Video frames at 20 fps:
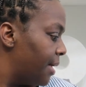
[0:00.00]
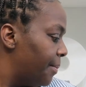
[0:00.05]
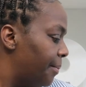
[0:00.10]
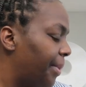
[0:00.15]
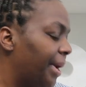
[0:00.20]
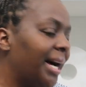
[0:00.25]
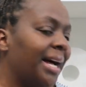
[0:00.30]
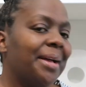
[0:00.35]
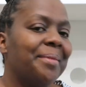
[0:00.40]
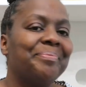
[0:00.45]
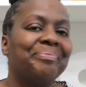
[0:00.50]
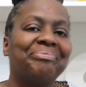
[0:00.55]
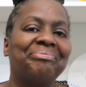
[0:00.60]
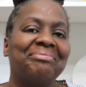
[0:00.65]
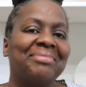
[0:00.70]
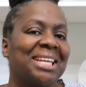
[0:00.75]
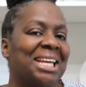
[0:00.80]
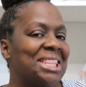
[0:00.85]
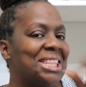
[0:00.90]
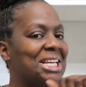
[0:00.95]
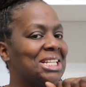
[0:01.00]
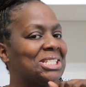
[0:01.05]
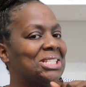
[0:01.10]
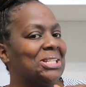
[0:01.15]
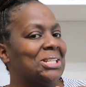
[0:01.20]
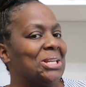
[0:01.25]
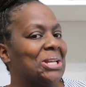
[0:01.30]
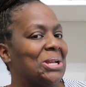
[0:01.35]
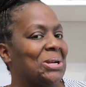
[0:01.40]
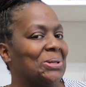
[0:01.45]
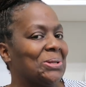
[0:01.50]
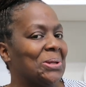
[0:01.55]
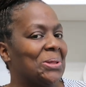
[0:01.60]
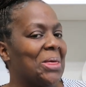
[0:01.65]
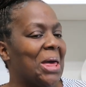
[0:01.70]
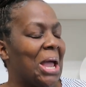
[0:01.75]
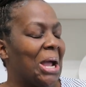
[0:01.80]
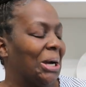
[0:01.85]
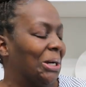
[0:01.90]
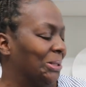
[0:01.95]
But that's neither here nor
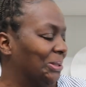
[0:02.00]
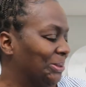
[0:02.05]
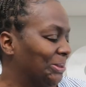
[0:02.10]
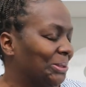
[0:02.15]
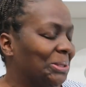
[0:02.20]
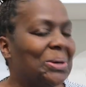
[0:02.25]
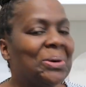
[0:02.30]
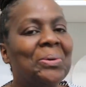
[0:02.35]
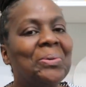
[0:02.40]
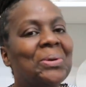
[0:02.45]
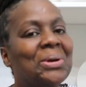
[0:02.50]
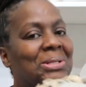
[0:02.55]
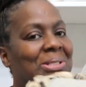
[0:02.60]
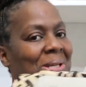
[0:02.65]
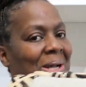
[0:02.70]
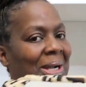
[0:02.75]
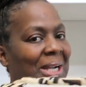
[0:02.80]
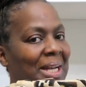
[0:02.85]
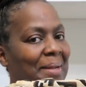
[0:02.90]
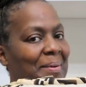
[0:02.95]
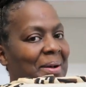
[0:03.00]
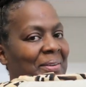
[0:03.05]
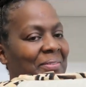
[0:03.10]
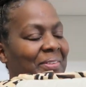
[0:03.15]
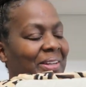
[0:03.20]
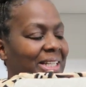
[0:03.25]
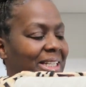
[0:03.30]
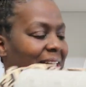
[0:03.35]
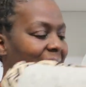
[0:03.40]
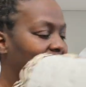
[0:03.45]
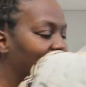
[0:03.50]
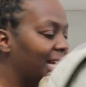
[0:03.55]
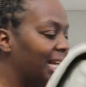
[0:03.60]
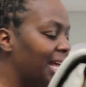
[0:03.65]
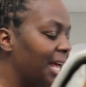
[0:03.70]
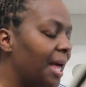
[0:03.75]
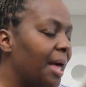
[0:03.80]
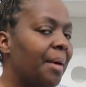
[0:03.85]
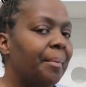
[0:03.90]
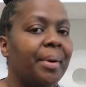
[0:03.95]
there. We're talking about Fendi.
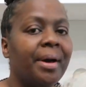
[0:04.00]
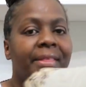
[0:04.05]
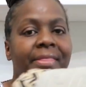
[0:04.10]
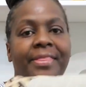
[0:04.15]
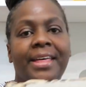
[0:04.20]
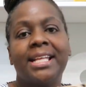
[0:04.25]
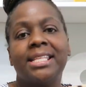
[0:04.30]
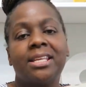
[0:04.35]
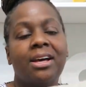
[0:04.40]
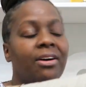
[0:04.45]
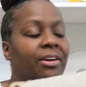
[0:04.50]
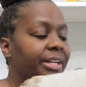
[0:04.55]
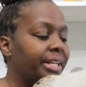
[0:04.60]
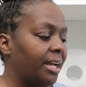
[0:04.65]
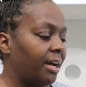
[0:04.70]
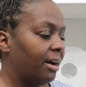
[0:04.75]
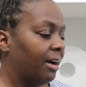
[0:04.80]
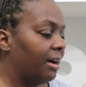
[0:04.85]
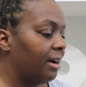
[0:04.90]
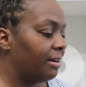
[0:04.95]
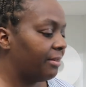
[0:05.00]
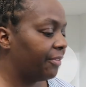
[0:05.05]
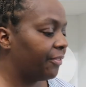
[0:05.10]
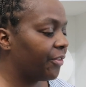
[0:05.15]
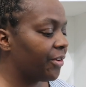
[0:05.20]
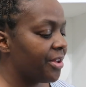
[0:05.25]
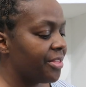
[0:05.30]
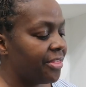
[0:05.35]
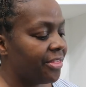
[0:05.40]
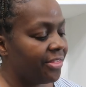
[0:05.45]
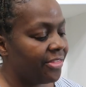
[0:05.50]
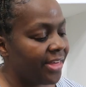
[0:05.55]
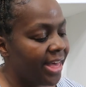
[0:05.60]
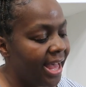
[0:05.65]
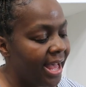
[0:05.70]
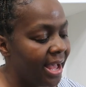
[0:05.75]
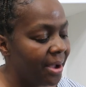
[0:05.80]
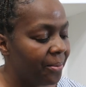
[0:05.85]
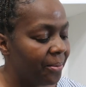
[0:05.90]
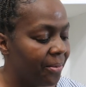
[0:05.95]
But that's all, y'all, for
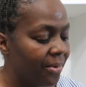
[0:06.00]
that